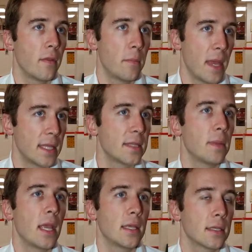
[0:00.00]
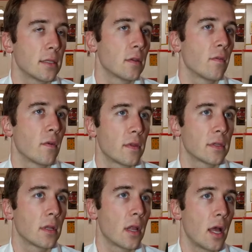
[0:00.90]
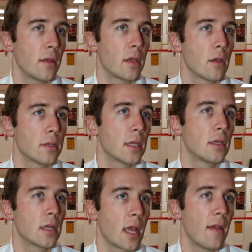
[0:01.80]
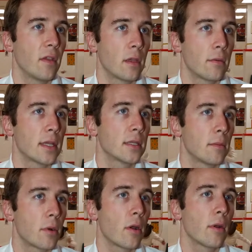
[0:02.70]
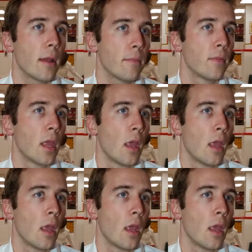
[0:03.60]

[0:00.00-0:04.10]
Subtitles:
the bed space and so forth. There's a lot that goes into having a resident program.